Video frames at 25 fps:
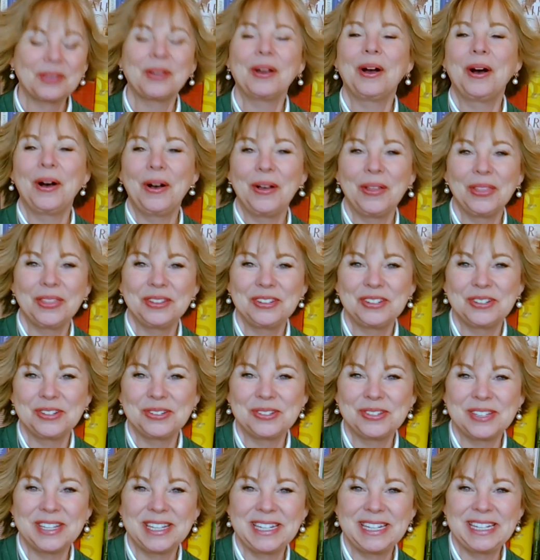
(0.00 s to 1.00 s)
all the
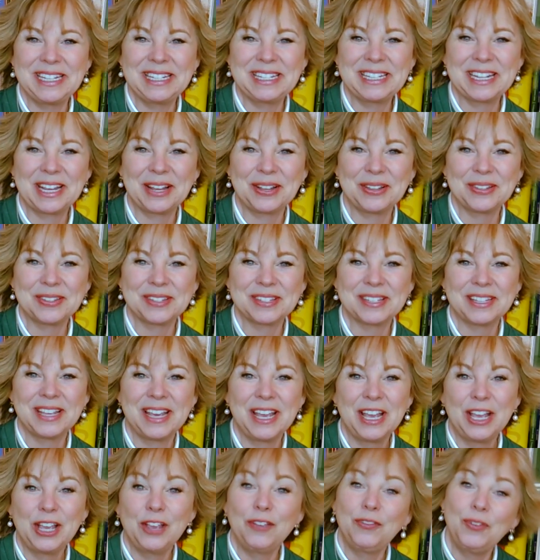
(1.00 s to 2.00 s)
juicy details.
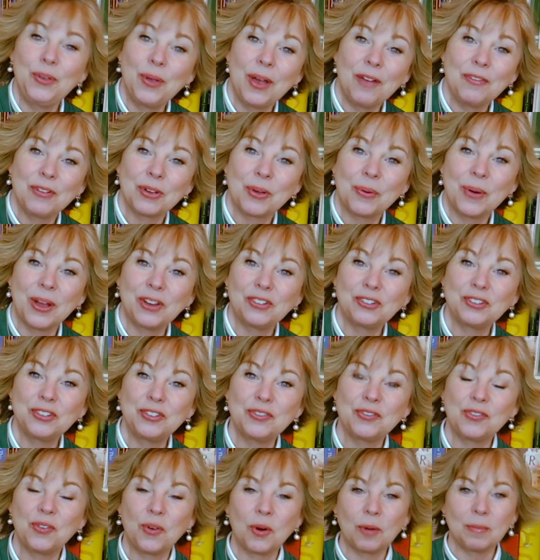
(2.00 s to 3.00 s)
If you have a
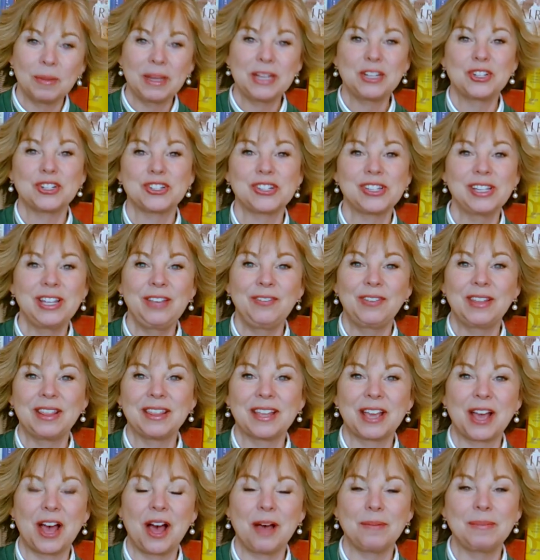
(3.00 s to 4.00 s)
question for me, just leave it in
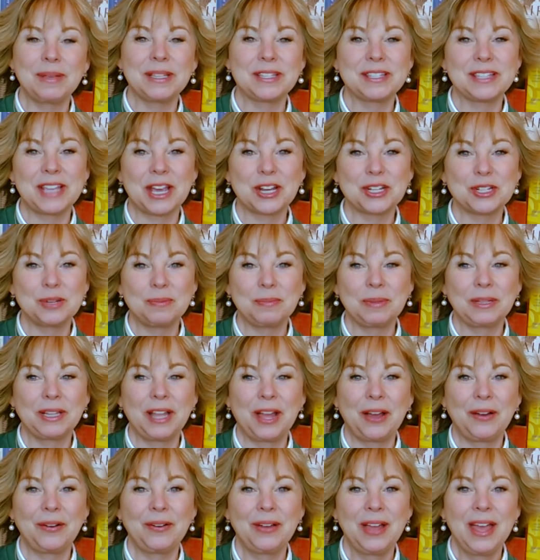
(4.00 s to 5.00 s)
the comment section
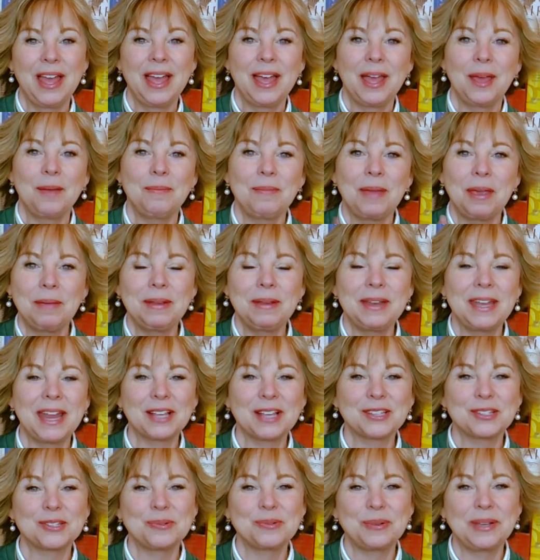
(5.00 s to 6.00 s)
below, and maybe
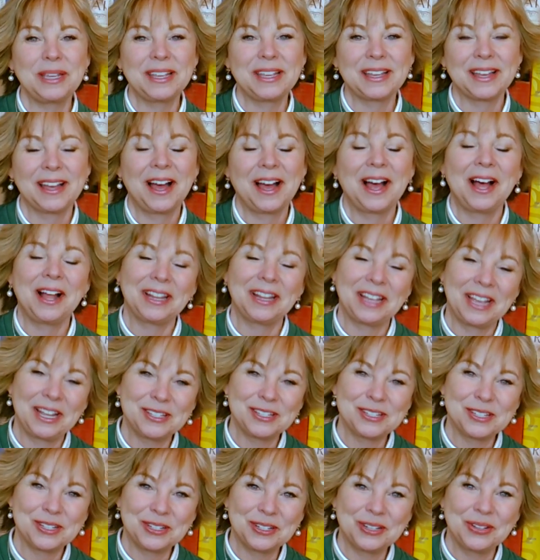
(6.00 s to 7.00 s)
next week I'll
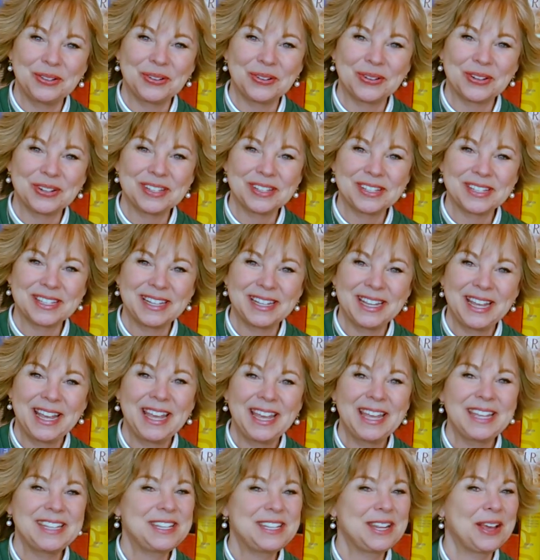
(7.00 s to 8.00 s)
answer yours.
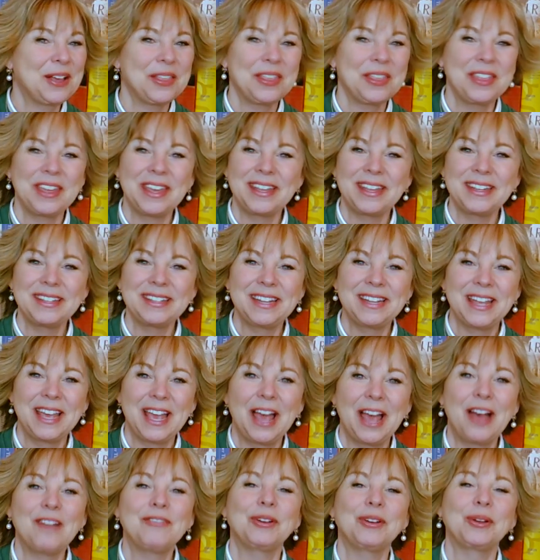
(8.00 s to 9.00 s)
Until then,
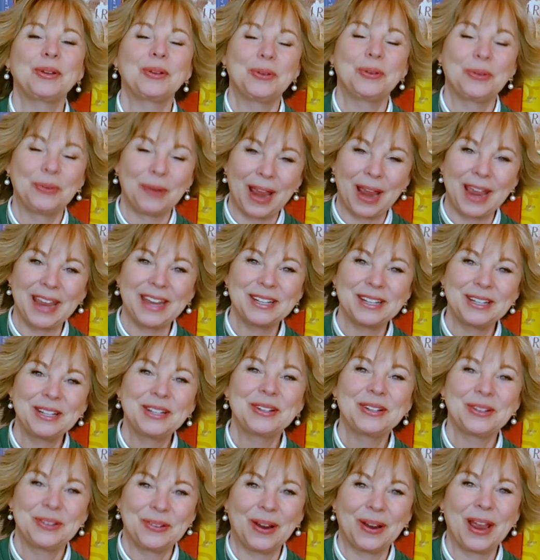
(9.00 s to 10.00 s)
have a great,
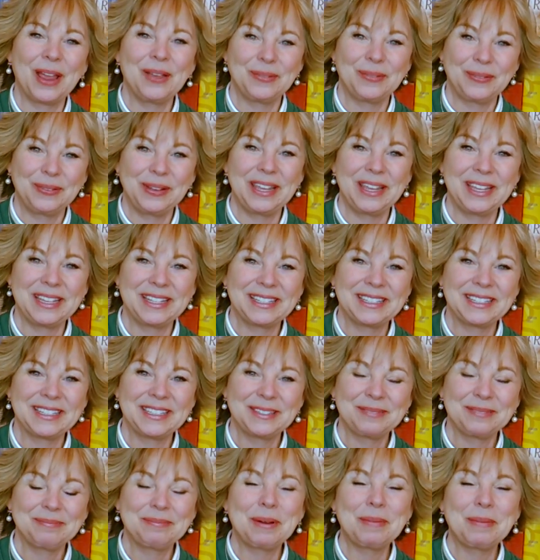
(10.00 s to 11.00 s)
great week.
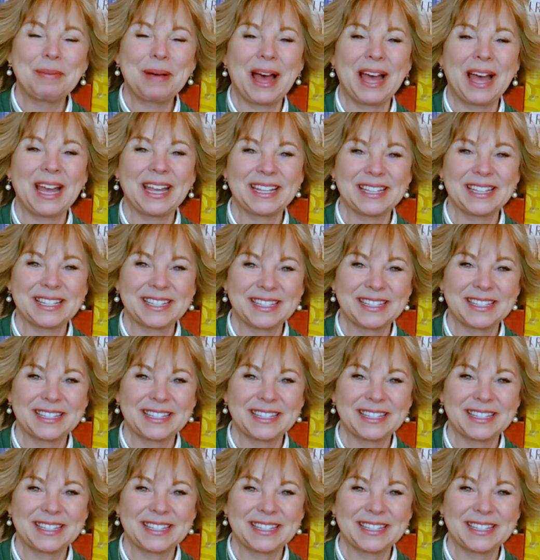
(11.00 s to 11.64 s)
Bye-bye.